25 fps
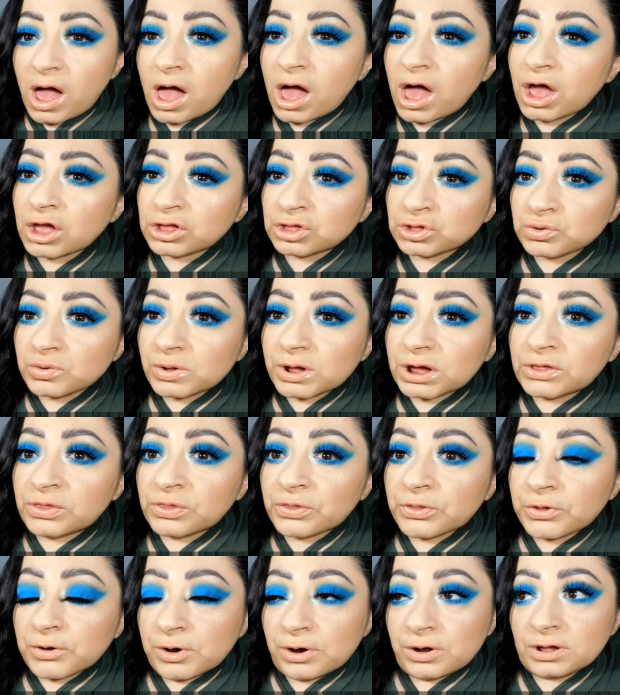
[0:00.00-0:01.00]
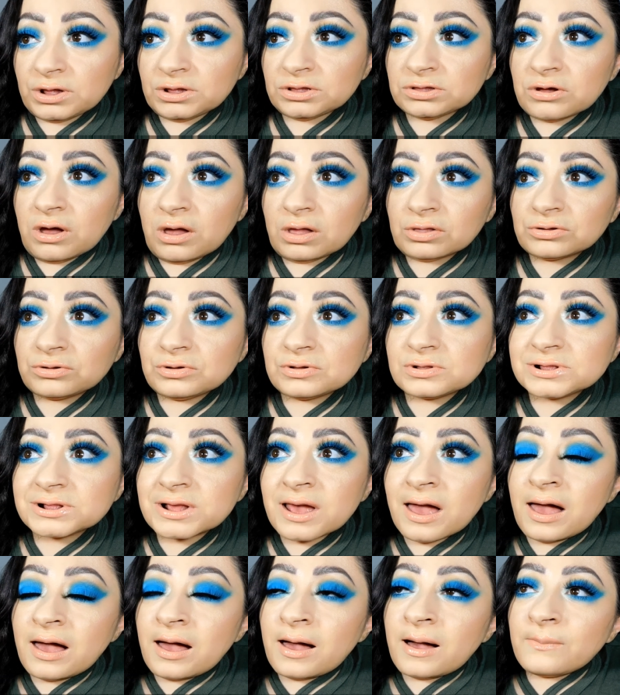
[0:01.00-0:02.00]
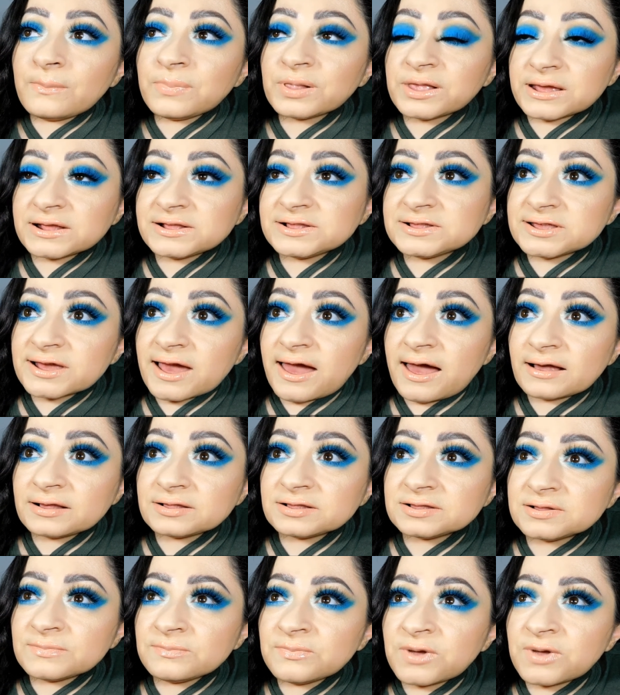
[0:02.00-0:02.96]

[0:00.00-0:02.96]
$130 plus tax.